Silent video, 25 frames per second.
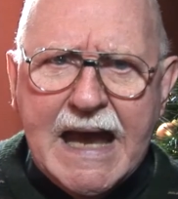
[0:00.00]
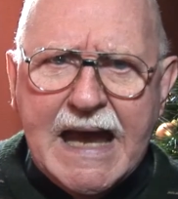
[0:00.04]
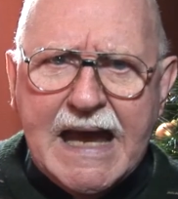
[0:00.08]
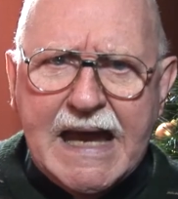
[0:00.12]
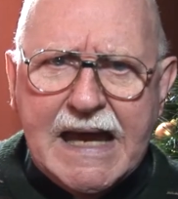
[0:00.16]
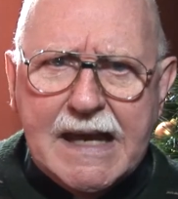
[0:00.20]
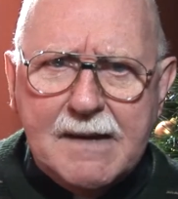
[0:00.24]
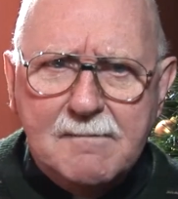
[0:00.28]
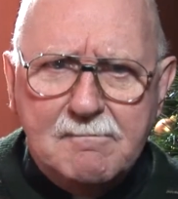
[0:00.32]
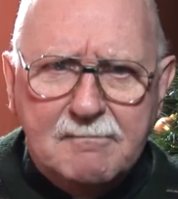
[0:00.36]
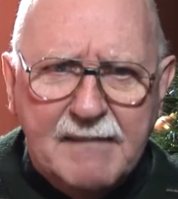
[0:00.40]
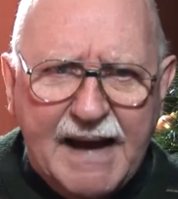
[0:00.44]

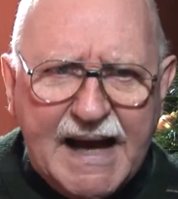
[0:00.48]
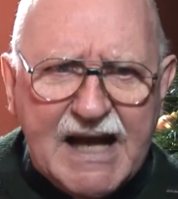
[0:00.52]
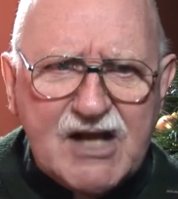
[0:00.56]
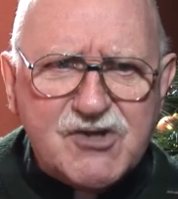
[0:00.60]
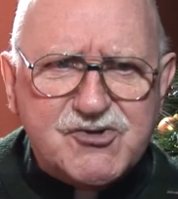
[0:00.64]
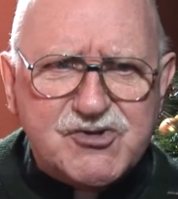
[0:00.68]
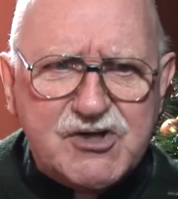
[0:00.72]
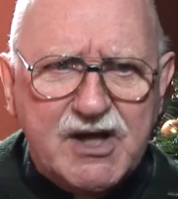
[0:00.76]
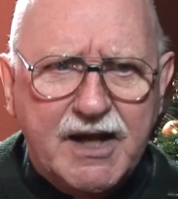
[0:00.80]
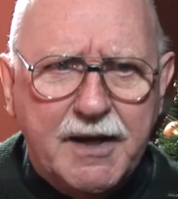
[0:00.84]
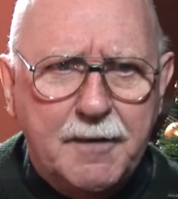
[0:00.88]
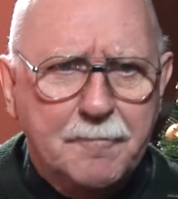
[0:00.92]

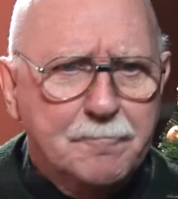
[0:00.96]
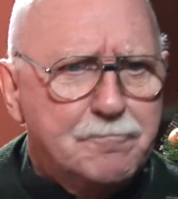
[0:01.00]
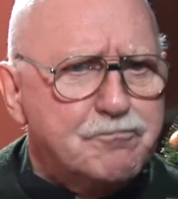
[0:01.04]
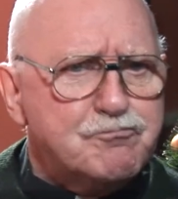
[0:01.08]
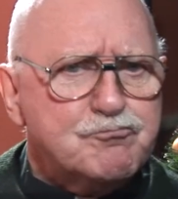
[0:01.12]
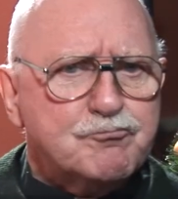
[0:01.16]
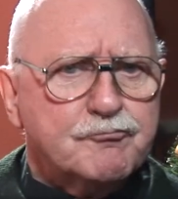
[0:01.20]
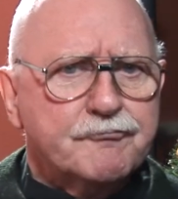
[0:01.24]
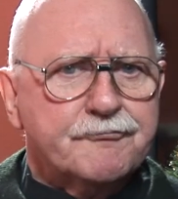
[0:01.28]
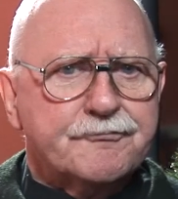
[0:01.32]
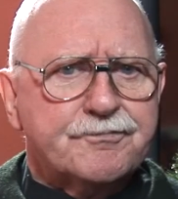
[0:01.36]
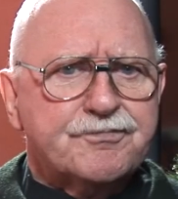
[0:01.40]
Imagine
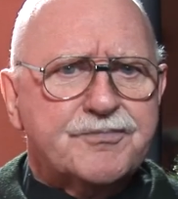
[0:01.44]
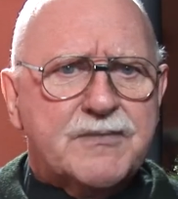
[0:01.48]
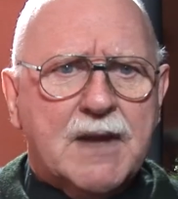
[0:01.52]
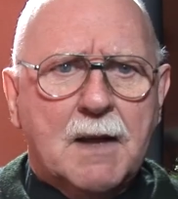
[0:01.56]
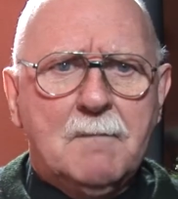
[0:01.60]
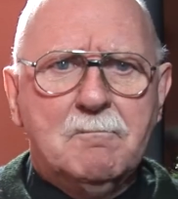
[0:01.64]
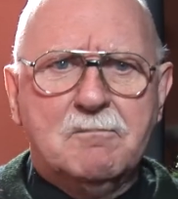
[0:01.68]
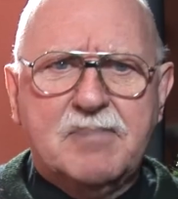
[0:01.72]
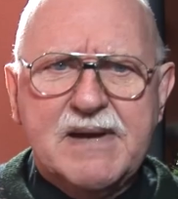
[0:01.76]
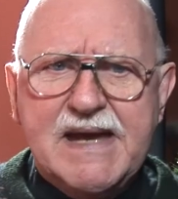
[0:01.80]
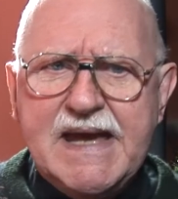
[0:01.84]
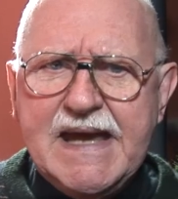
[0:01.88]

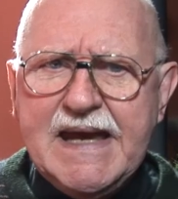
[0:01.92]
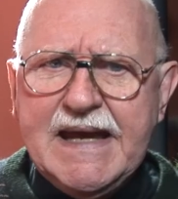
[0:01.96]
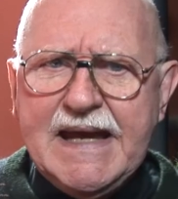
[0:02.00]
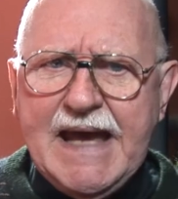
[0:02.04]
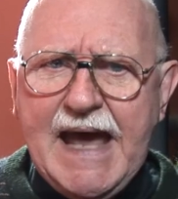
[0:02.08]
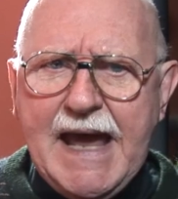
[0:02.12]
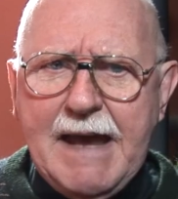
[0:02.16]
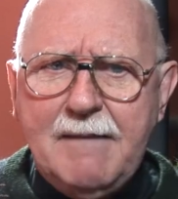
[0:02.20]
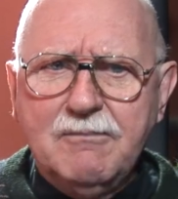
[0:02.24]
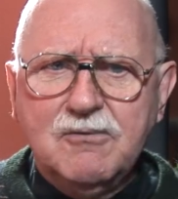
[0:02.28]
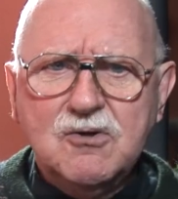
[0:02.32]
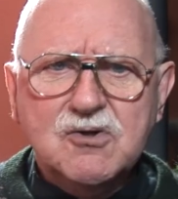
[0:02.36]
being
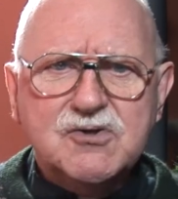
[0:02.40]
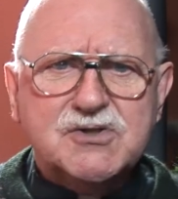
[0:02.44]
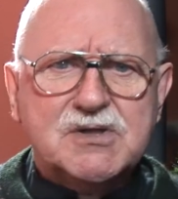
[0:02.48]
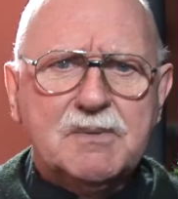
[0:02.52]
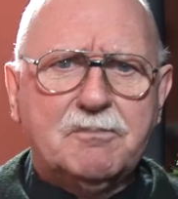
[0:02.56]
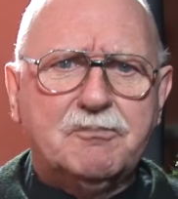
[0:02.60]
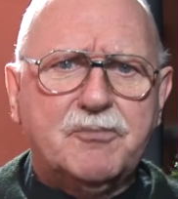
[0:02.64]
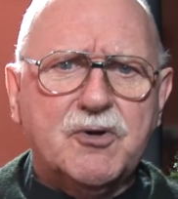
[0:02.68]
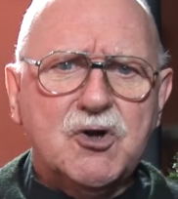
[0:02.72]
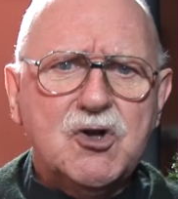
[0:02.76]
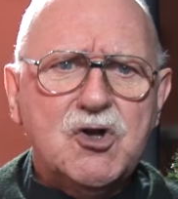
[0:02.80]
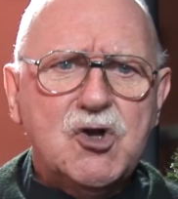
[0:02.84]
able to
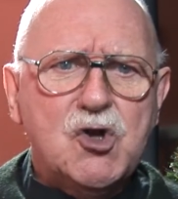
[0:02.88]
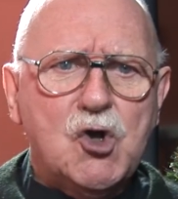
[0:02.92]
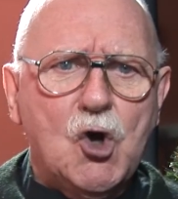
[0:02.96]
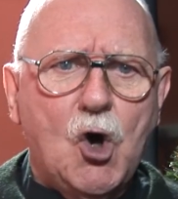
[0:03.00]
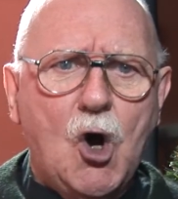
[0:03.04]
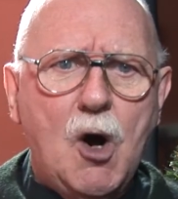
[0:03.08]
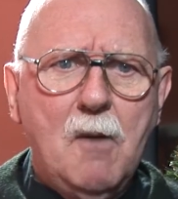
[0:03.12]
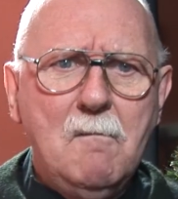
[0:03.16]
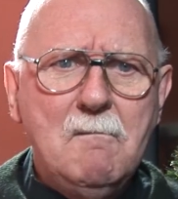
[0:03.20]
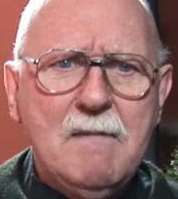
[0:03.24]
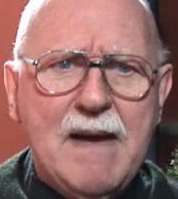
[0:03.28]
put your